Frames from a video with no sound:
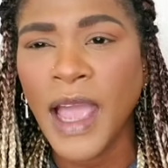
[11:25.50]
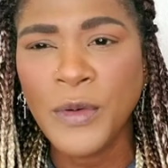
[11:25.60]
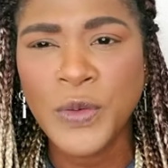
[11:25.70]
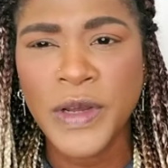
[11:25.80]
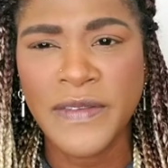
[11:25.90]
I
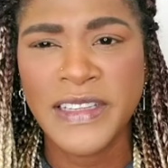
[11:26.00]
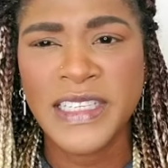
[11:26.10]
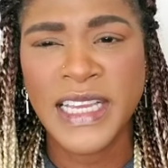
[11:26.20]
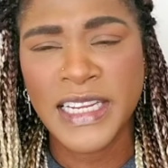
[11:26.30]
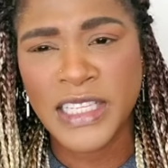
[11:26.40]
would do whatever
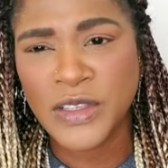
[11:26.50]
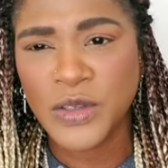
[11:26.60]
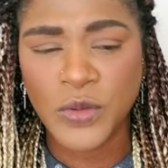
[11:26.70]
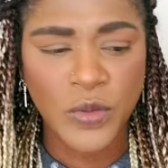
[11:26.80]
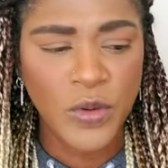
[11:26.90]
it is I need to
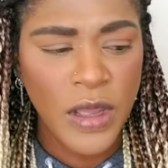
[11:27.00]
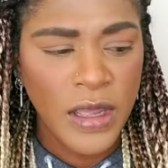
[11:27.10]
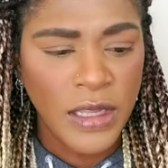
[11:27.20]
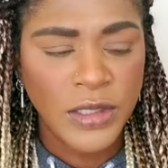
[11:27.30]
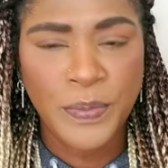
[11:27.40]
do
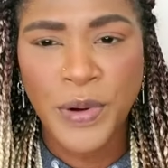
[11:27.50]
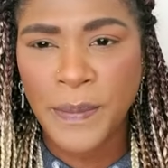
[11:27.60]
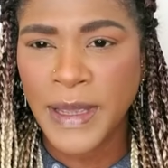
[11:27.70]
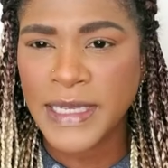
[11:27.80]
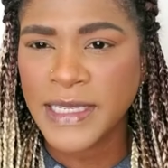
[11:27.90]
to
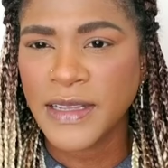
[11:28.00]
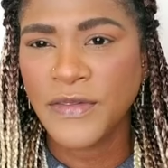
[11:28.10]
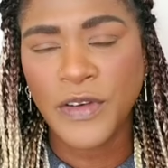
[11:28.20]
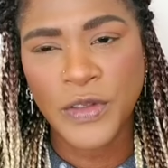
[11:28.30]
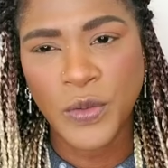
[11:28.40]
prep
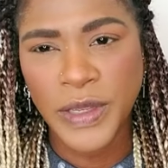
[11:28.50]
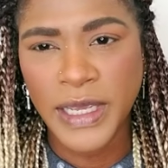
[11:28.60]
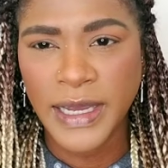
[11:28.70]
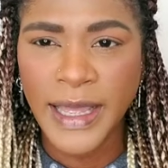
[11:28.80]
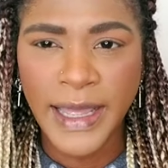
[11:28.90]
myself for the
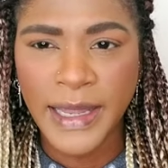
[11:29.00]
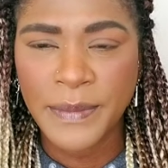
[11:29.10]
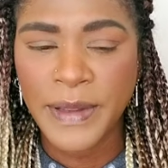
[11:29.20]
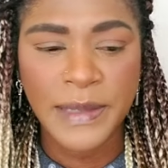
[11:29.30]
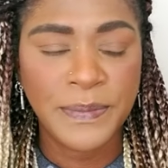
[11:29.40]
week
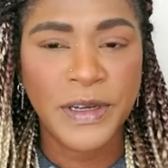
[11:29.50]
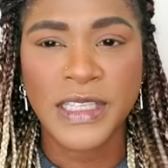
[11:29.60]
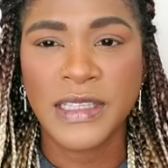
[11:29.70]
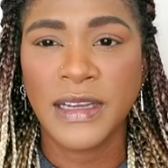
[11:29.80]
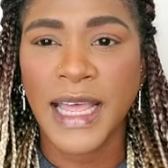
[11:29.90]
ahead, be it
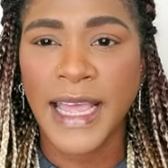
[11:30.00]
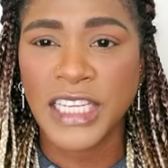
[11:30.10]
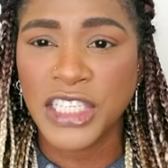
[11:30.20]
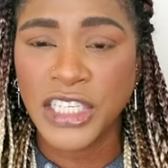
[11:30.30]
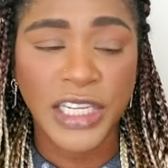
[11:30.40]
personal
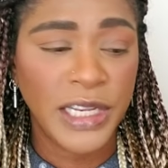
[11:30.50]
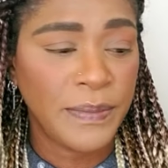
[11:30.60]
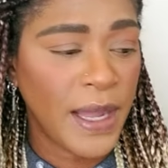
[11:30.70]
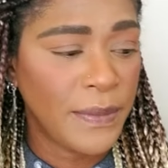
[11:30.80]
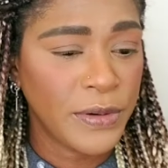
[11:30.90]

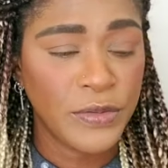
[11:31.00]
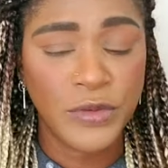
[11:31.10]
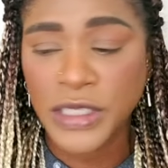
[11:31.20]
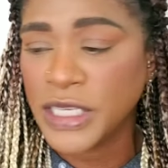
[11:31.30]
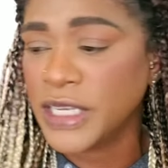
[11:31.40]
hygiene, pamper
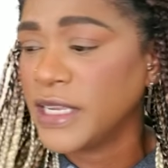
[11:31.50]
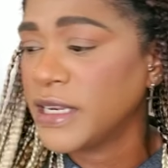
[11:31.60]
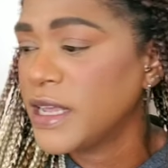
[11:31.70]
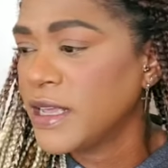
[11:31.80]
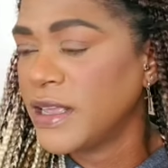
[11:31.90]
routine.